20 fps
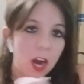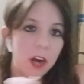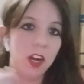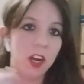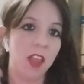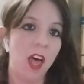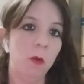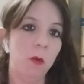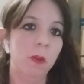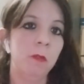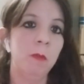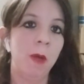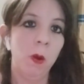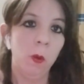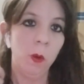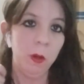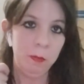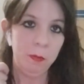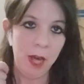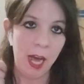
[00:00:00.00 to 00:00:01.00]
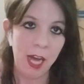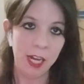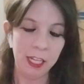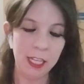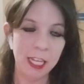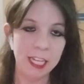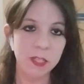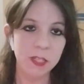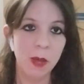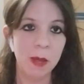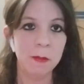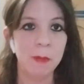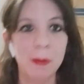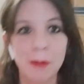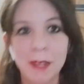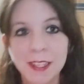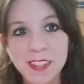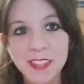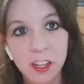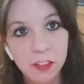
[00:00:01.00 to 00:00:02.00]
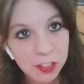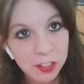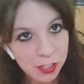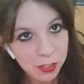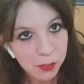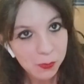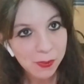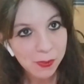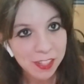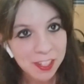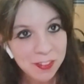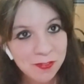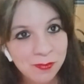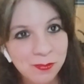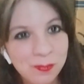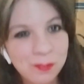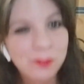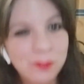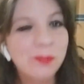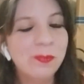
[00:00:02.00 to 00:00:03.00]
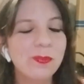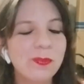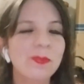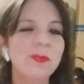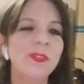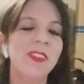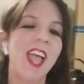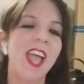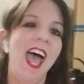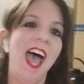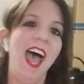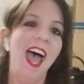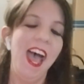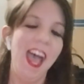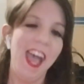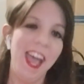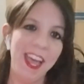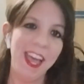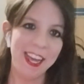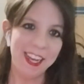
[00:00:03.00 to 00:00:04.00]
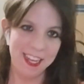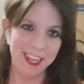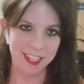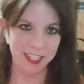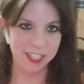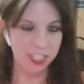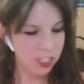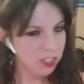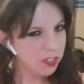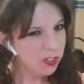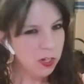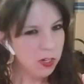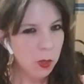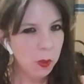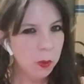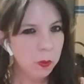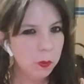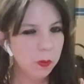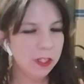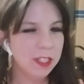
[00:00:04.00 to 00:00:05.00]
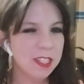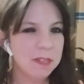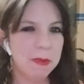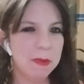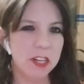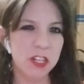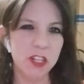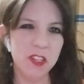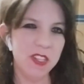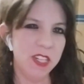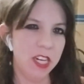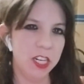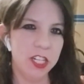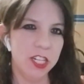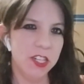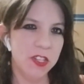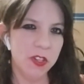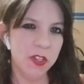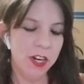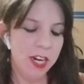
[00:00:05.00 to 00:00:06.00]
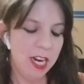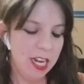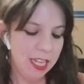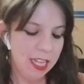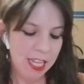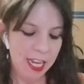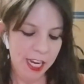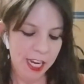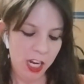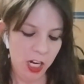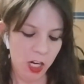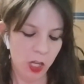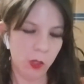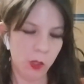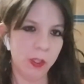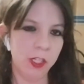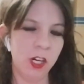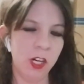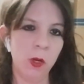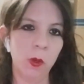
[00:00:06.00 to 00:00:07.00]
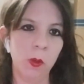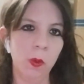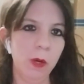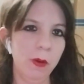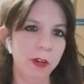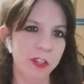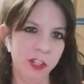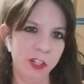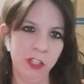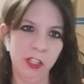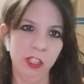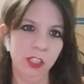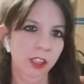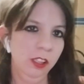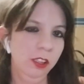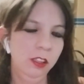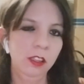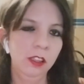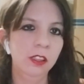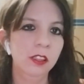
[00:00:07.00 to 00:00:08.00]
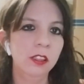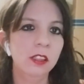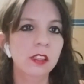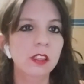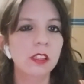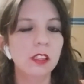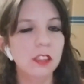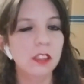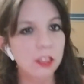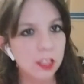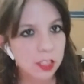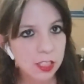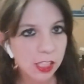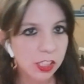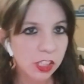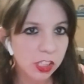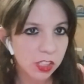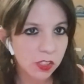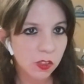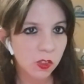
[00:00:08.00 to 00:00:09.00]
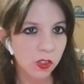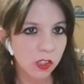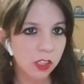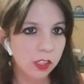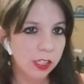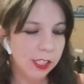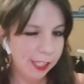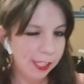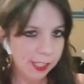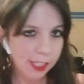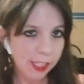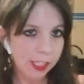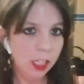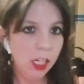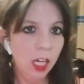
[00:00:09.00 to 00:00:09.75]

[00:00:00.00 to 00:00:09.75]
of that with my old bag, and that's why I made myself a new one. And there's no special stitches or anything, you know, no original stitches or anything.